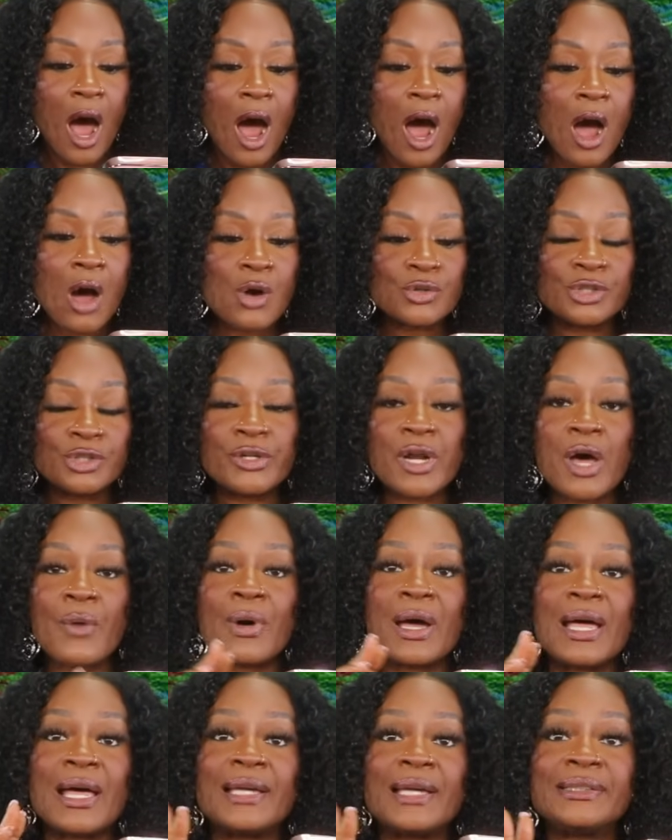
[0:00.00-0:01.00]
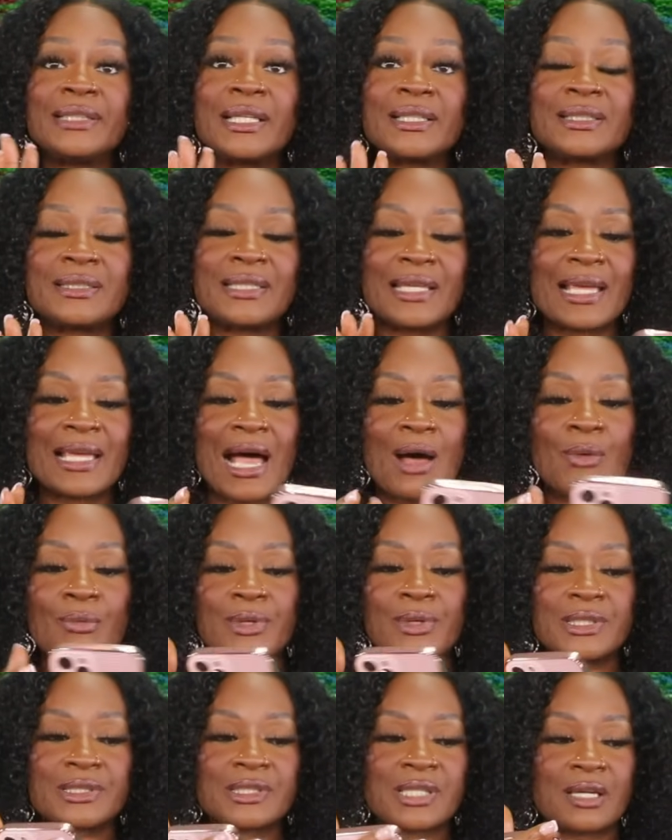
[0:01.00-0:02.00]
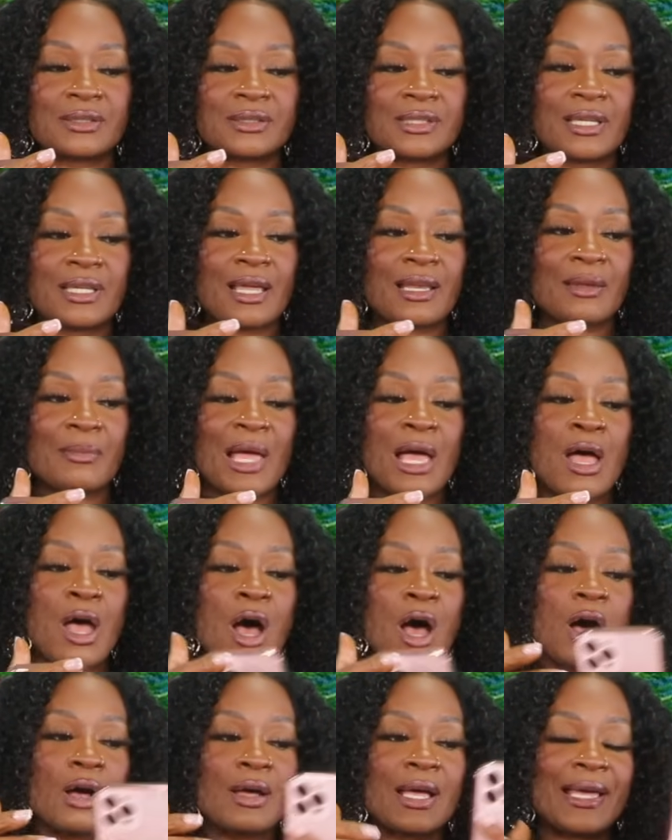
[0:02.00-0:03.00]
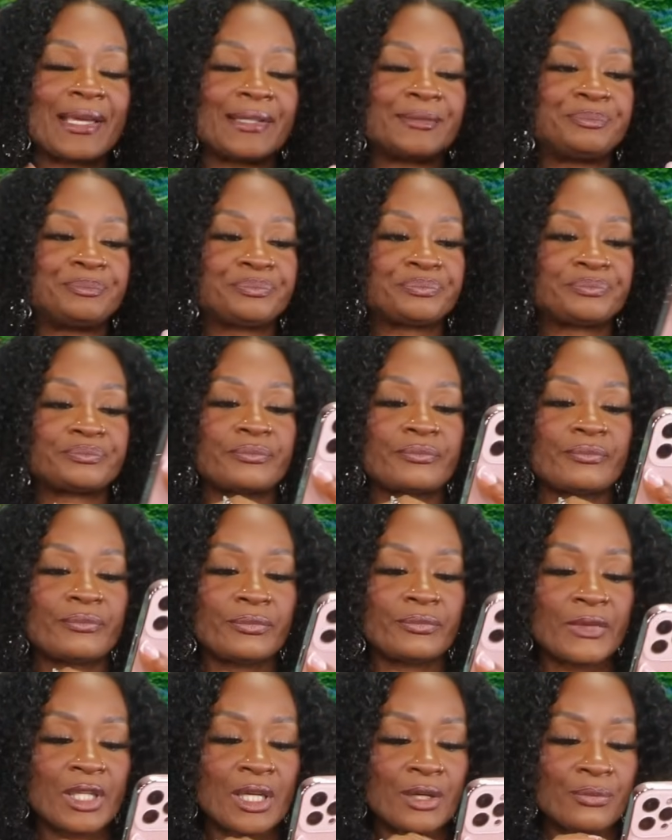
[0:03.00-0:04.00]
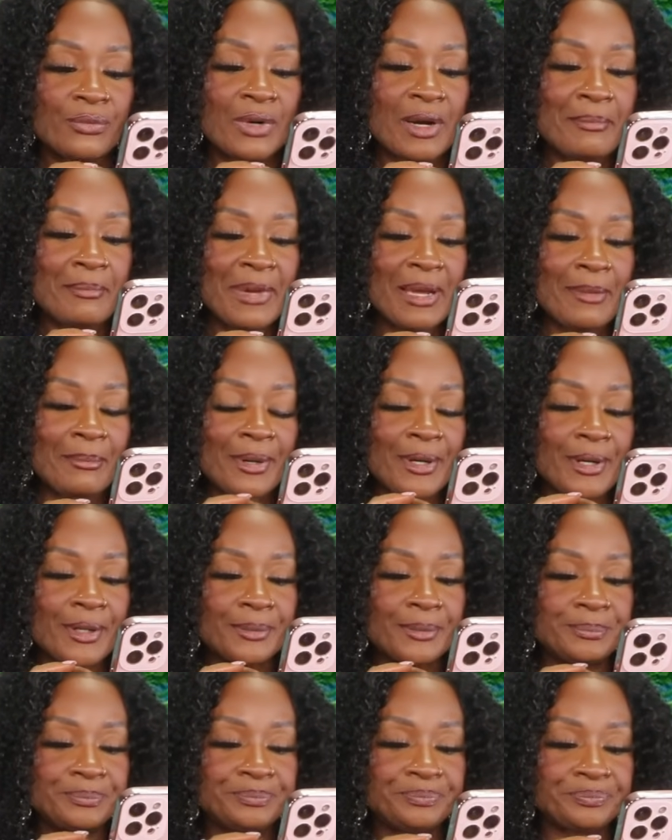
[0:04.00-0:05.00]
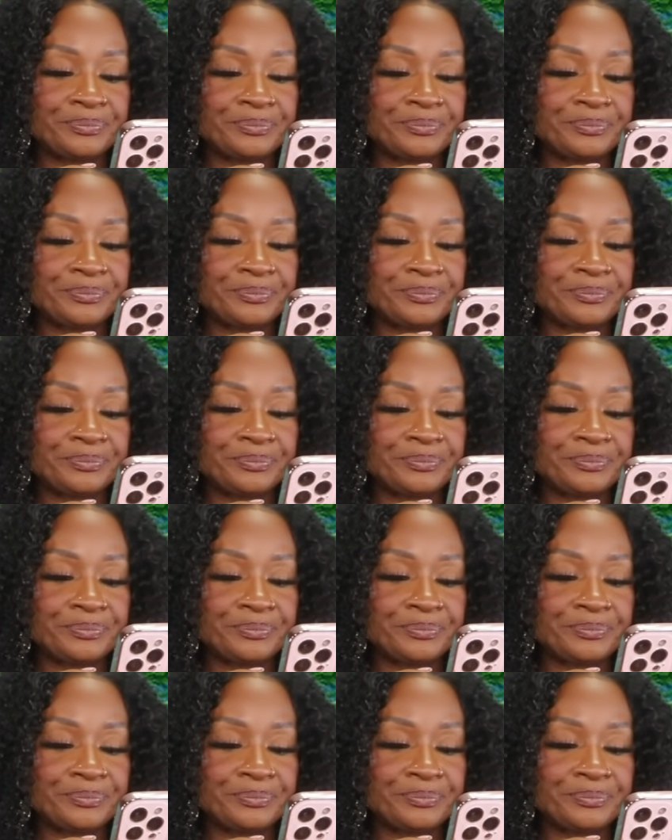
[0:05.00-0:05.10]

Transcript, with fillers: Oh, you know what? Another thing I want to talk to y'all about. Okay, remember...